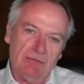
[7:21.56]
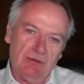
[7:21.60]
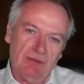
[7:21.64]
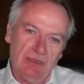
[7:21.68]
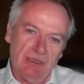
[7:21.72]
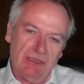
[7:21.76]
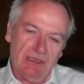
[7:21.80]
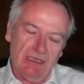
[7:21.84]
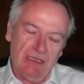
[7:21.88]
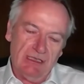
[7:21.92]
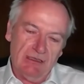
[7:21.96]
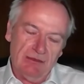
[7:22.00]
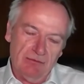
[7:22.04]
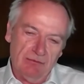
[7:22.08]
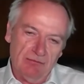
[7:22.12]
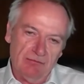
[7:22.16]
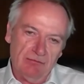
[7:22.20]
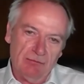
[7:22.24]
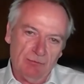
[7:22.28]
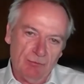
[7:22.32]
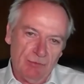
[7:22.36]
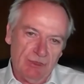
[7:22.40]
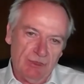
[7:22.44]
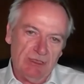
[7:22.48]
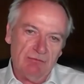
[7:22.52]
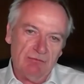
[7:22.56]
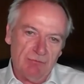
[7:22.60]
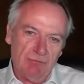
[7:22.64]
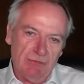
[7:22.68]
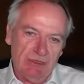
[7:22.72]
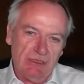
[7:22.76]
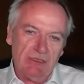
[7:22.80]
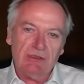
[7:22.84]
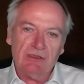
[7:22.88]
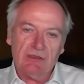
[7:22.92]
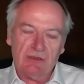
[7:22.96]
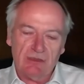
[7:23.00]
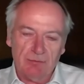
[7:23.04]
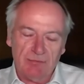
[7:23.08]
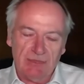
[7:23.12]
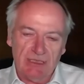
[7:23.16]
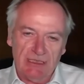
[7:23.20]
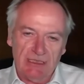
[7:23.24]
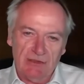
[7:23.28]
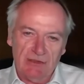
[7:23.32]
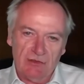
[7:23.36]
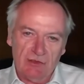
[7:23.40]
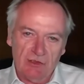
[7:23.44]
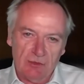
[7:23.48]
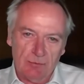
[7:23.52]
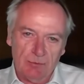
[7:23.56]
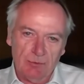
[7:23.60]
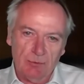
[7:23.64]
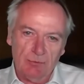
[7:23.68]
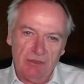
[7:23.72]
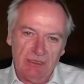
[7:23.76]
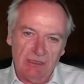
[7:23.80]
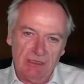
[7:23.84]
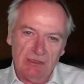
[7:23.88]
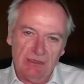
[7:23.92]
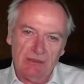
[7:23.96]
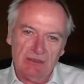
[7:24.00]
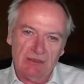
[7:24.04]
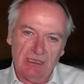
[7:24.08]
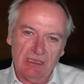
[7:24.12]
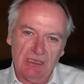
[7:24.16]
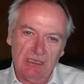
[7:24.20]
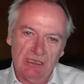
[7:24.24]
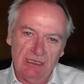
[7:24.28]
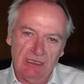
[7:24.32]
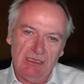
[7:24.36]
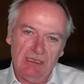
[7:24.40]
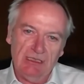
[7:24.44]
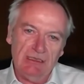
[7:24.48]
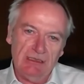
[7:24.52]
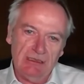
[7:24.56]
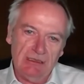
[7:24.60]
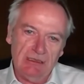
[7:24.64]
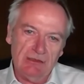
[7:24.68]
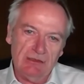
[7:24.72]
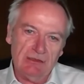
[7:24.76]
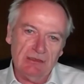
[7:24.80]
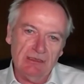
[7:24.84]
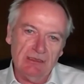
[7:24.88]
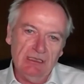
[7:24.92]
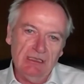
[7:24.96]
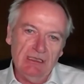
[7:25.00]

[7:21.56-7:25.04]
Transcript: again, we did the simulations, but we didn't take heed,